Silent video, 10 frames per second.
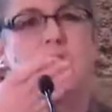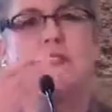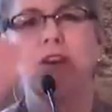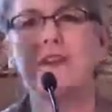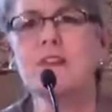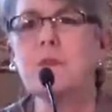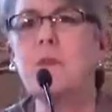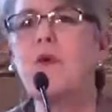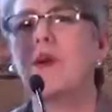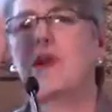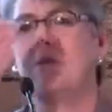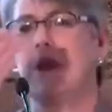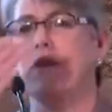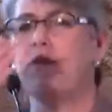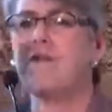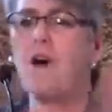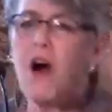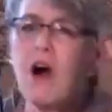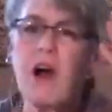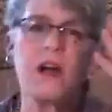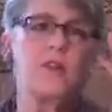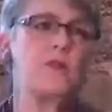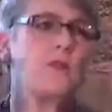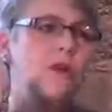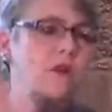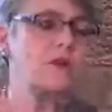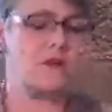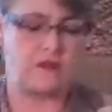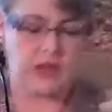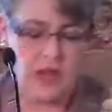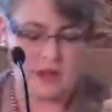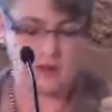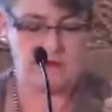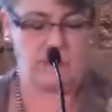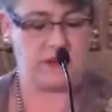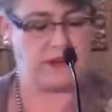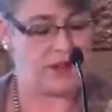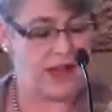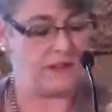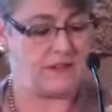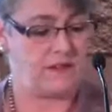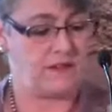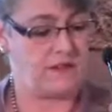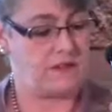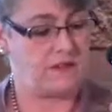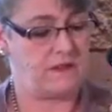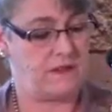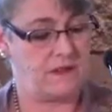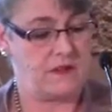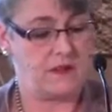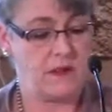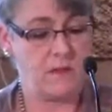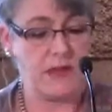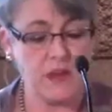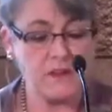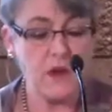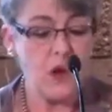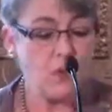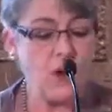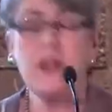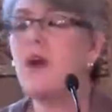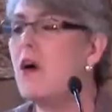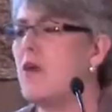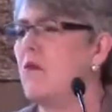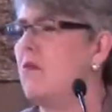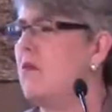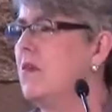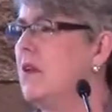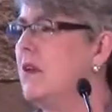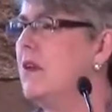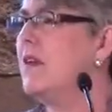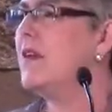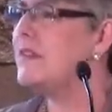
the disappointment fog the rose-colored glasses, because we know that